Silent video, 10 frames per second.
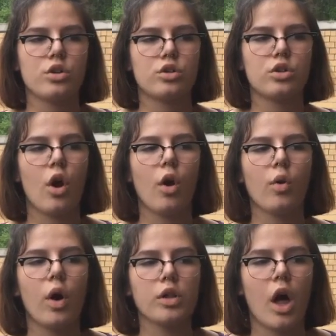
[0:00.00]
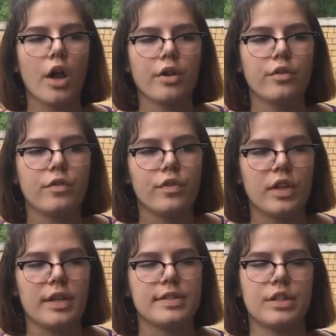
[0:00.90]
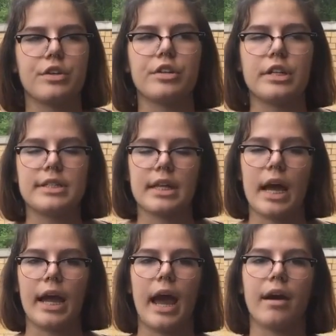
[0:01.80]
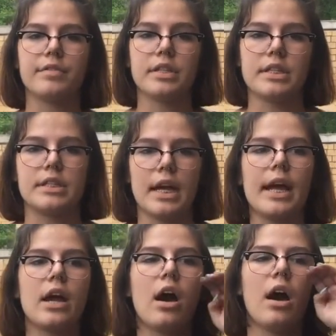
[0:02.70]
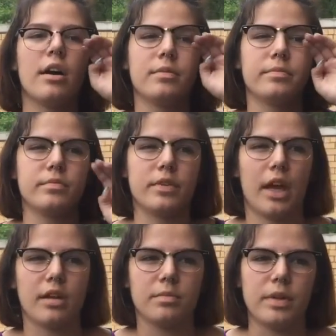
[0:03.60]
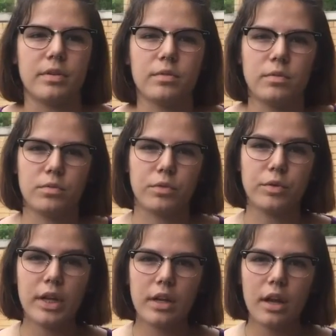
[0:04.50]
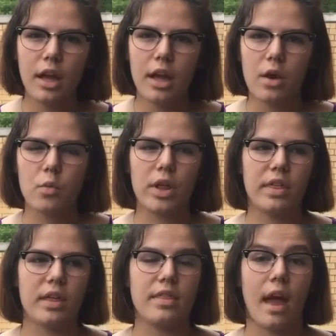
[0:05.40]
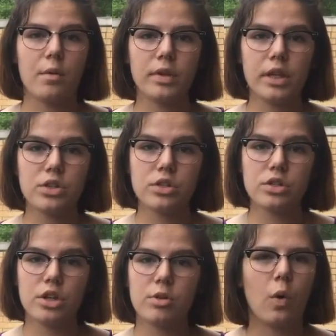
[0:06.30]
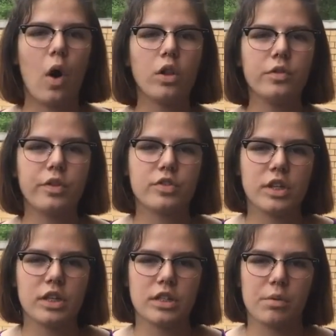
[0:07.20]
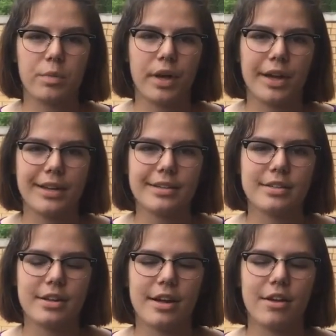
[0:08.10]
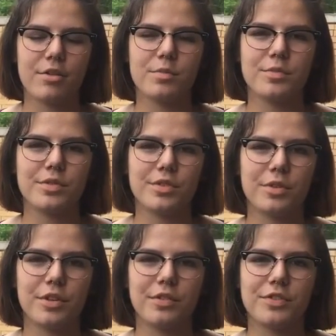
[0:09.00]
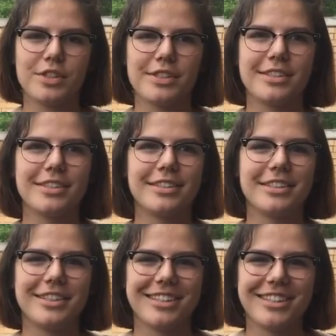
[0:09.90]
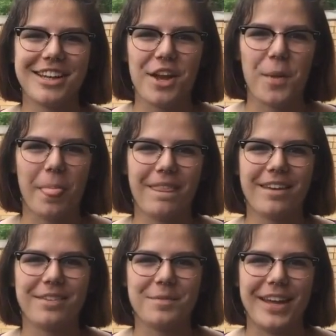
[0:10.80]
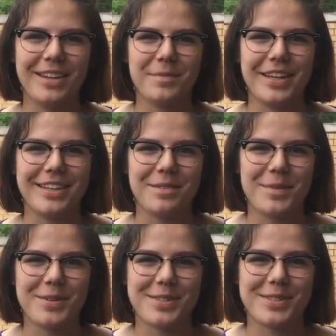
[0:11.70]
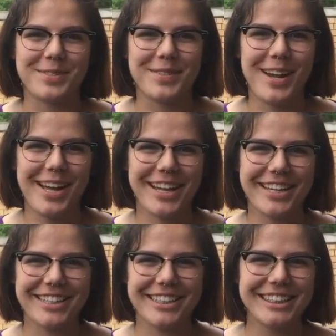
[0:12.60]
so a lot of the insecurities that I have to this day can be rooted within that relationship. So all of those things combined sort of just made me an emotional wreck.